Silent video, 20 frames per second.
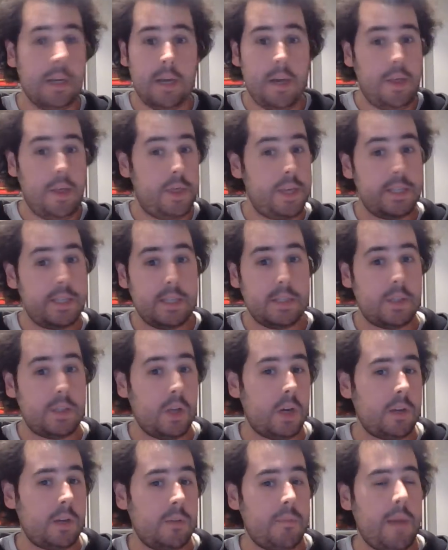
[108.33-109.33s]
this is
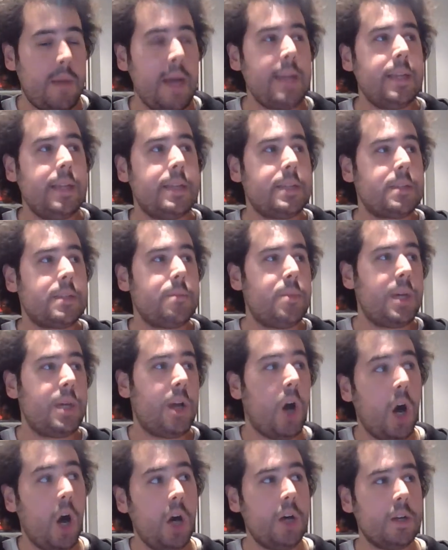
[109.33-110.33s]
not on my list
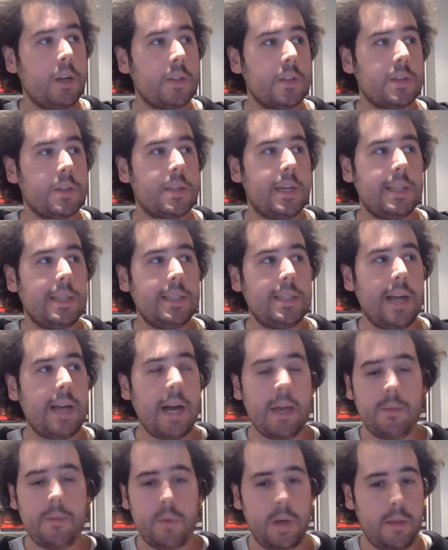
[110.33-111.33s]
because at the
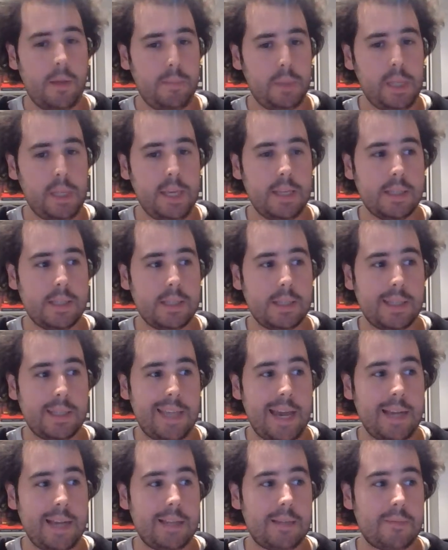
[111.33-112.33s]
time when I played it,
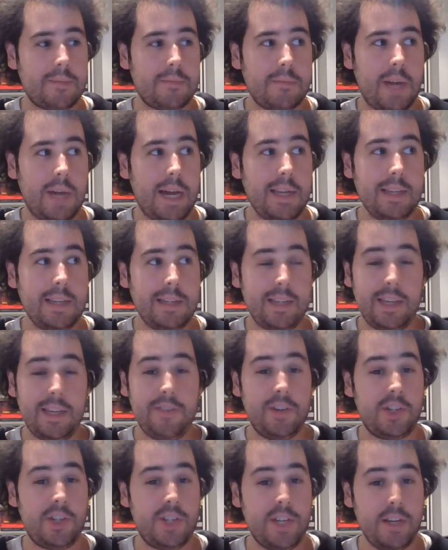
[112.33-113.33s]
that I didn't give
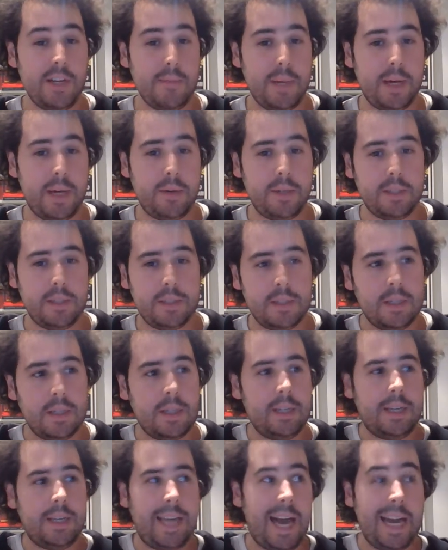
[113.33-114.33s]
a shit about it.
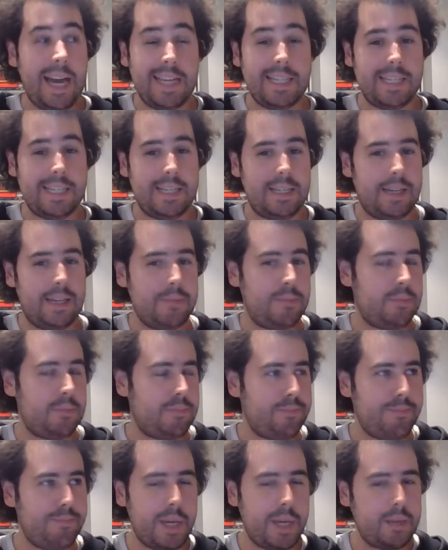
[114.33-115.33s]
Kinda, I'm
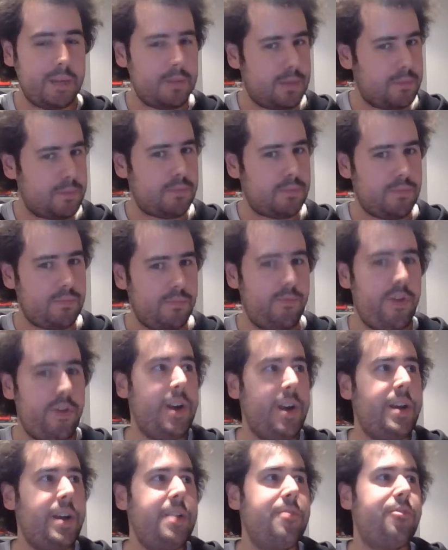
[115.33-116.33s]
being
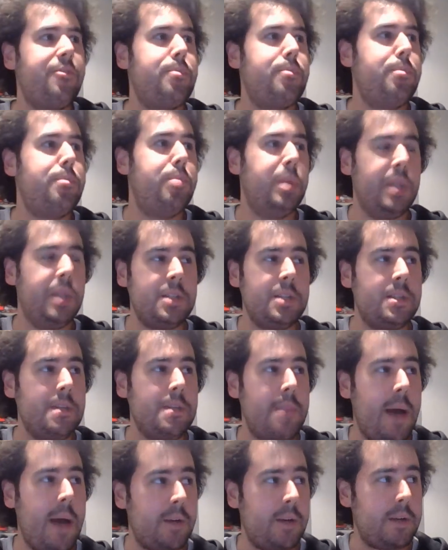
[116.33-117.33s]
very blunt
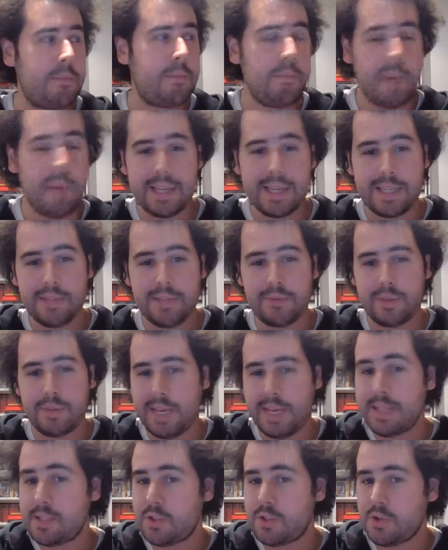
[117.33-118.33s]
about it, but
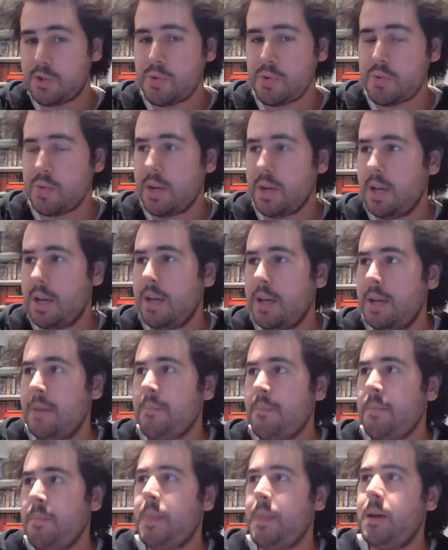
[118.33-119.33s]
that's true.
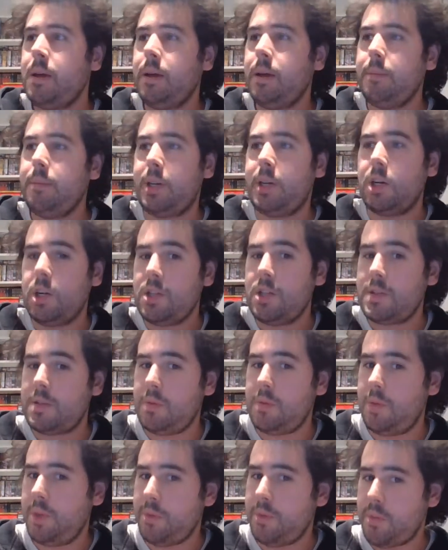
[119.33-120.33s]

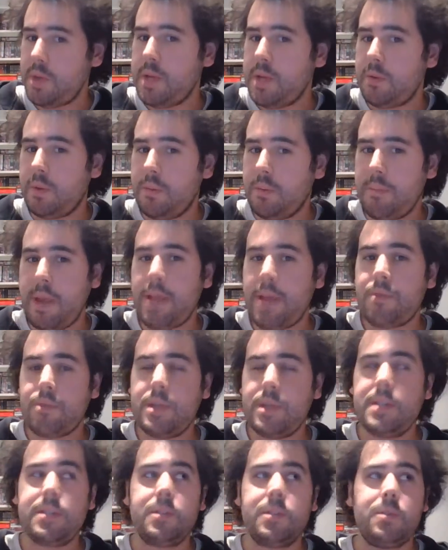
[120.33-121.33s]
Because the main
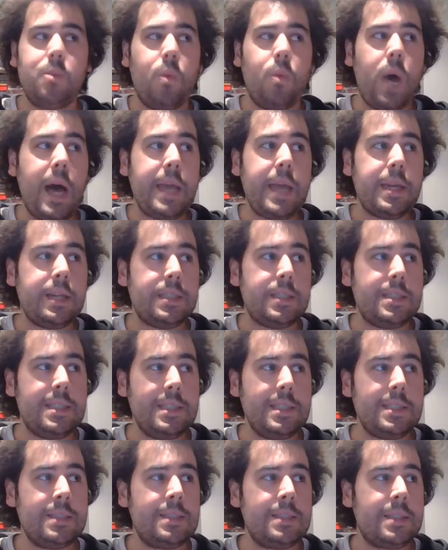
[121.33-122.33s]
reason why I
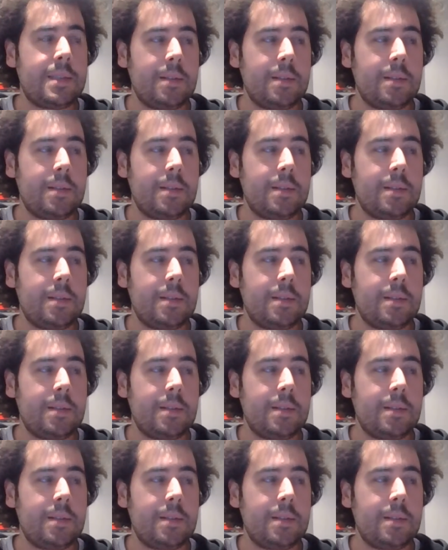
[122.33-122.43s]
didn't,